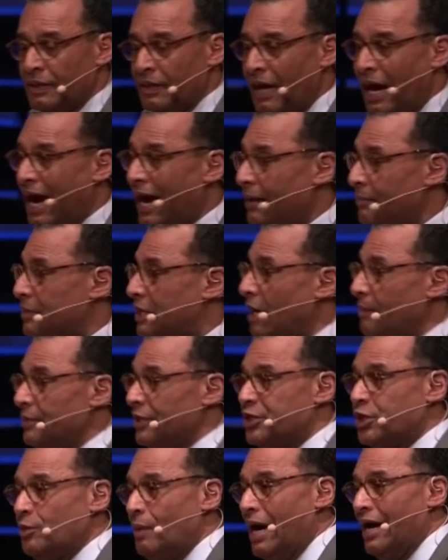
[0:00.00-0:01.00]
I am come
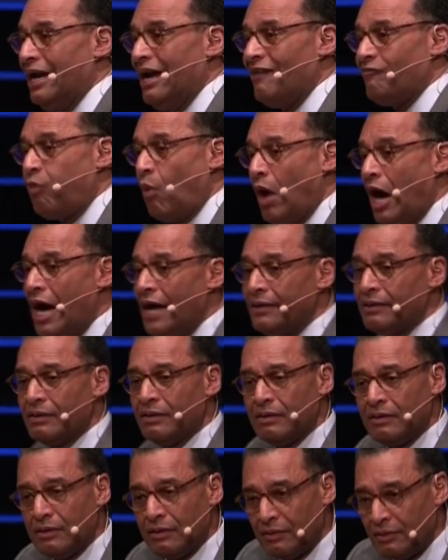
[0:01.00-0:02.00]
that you might have what?
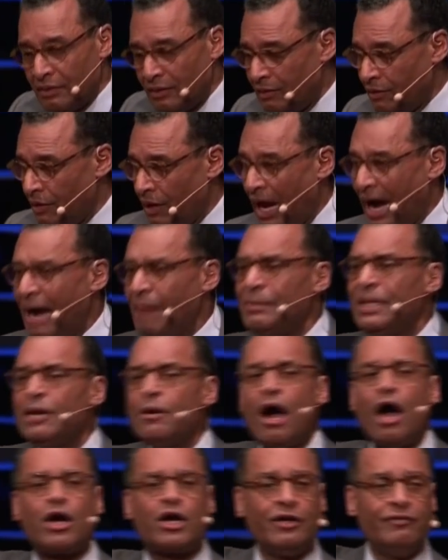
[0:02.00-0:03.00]
How many
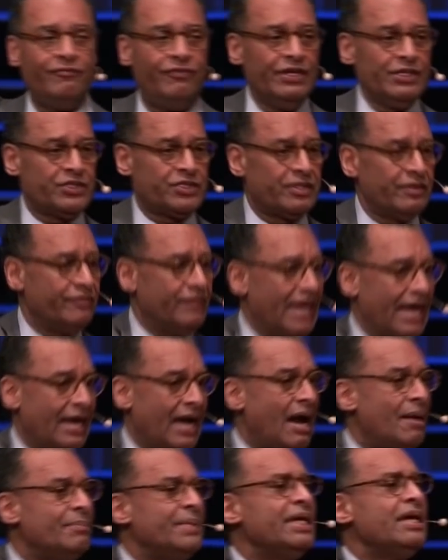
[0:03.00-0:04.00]
are convinced of that?
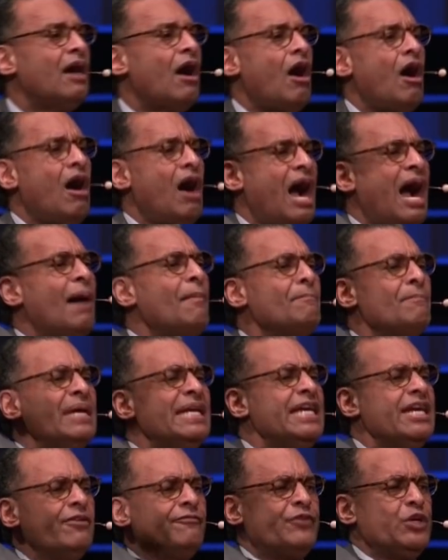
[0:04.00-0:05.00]
How many, are, how
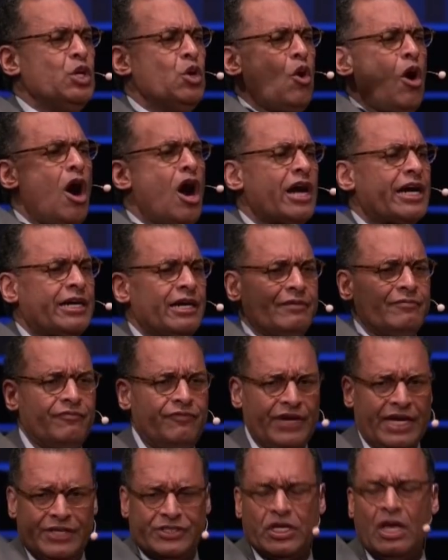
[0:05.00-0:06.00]
many of you are
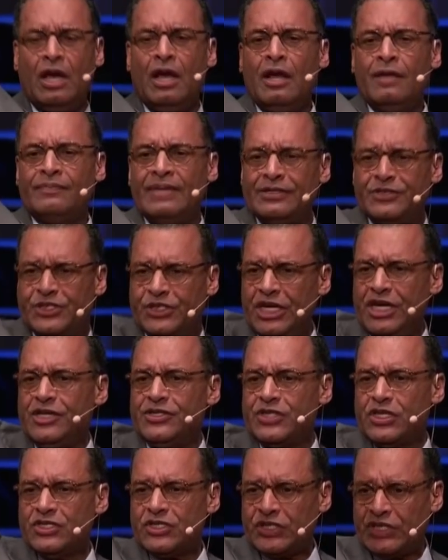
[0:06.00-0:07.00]
convinced that
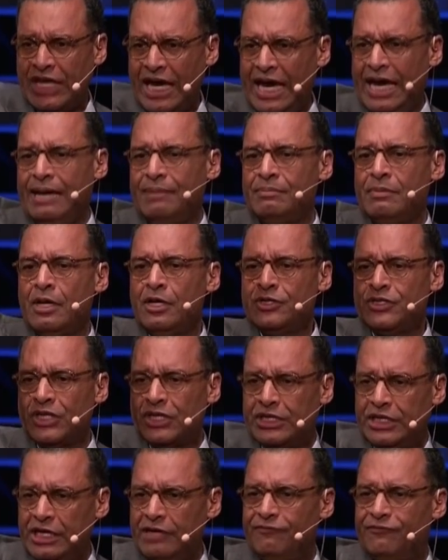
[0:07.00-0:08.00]
Jesus came to
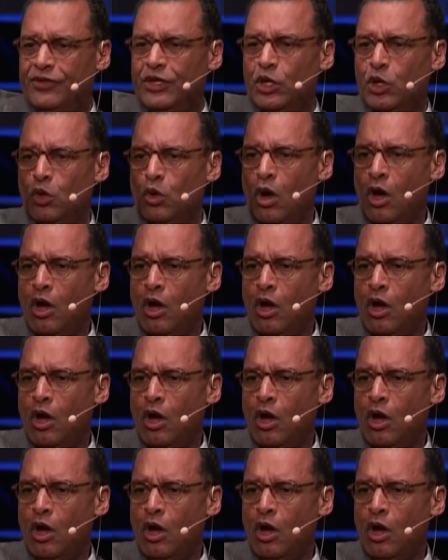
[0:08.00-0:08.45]
give you